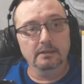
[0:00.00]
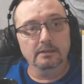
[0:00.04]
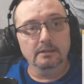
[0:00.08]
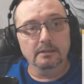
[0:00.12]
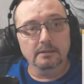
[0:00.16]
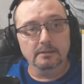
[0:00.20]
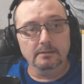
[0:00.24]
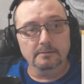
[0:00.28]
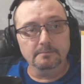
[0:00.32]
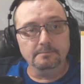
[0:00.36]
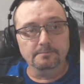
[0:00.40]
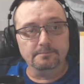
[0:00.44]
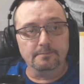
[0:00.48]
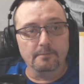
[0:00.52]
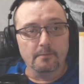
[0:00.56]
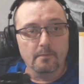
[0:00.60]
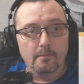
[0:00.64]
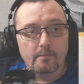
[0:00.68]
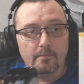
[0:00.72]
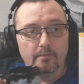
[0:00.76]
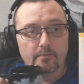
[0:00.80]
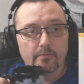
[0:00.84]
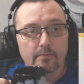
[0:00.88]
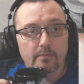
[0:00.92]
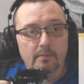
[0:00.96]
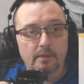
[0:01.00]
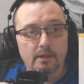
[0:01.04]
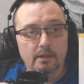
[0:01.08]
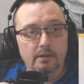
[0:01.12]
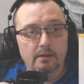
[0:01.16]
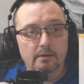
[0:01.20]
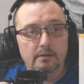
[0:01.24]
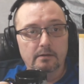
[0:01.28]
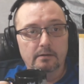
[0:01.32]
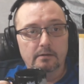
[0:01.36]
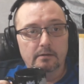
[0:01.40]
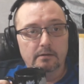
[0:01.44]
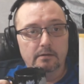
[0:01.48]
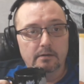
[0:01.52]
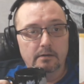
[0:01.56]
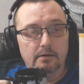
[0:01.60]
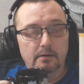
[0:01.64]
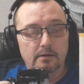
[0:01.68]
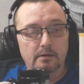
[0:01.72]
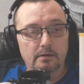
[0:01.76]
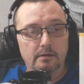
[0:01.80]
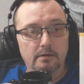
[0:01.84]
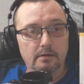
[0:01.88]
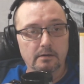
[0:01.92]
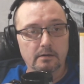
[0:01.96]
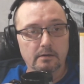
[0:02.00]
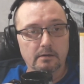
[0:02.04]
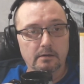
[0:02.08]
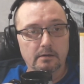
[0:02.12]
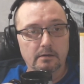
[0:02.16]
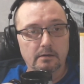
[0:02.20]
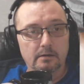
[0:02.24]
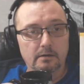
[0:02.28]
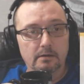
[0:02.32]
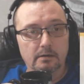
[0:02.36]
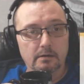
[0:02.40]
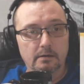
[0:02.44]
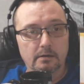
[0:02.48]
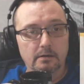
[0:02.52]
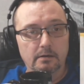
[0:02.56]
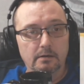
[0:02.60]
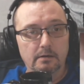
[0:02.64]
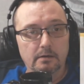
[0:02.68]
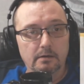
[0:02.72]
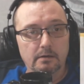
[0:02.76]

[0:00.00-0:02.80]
(no one is talking)